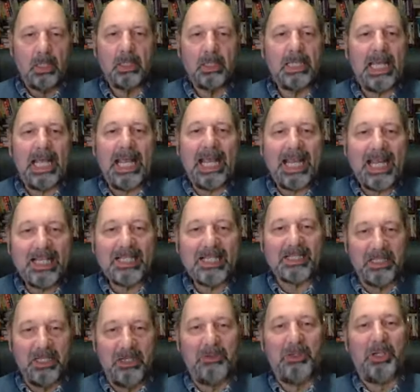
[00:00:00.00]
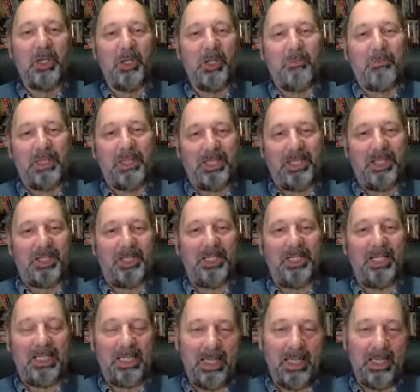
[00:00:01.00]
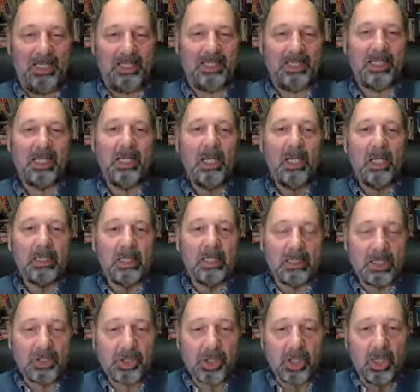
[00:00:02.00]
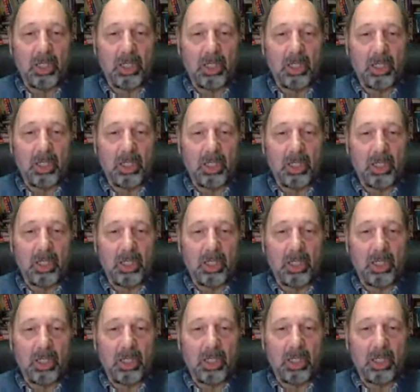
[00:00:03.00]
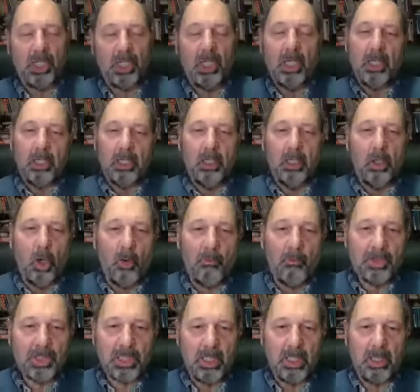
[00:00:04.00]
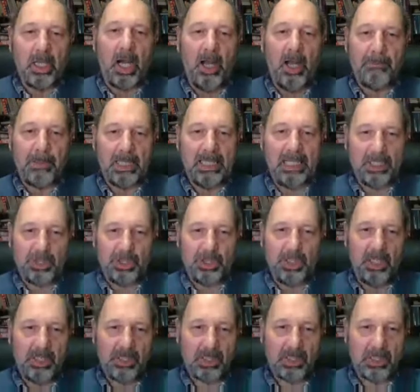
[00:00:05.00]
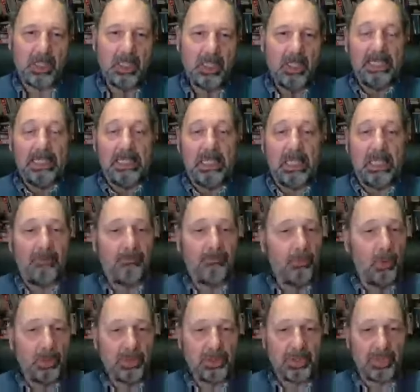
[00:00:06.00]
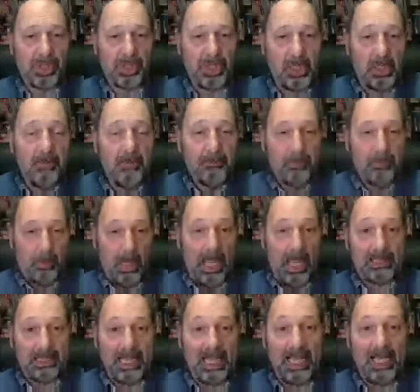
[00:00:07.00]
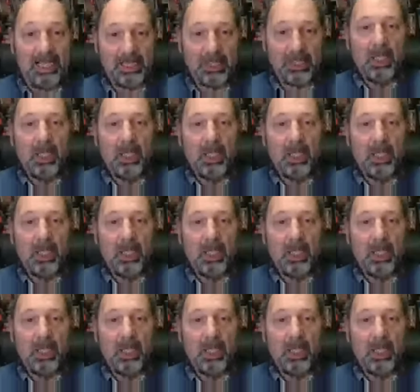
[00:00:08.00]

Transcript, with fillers: There is no good position at the end. The destruction of Russia, which you know, obviously the hyper nationalists in Kiev want to see, at the hands,